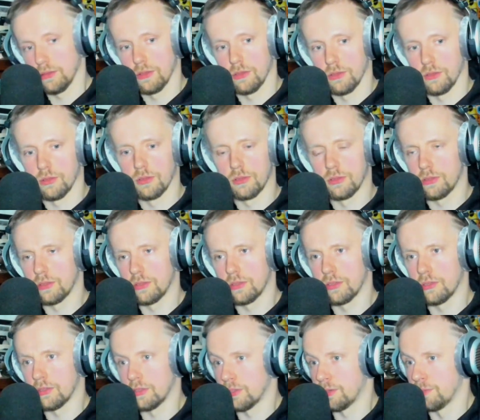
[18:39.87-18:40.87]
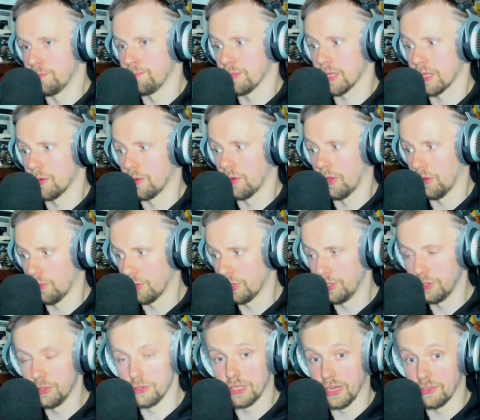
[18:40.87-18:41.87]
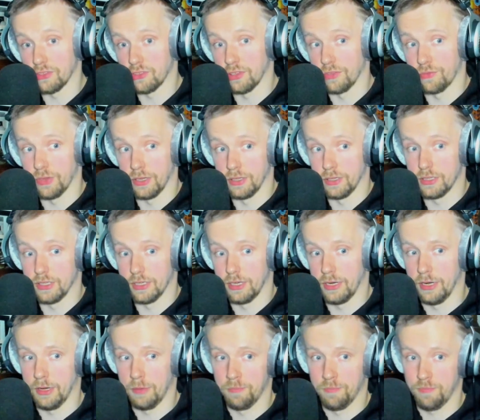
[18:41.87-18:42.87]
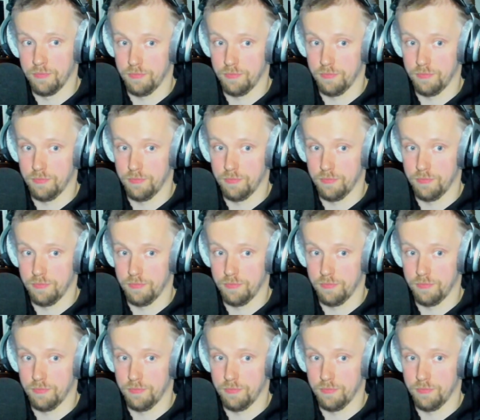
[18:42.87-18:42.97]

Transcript: Or what do you guys think? And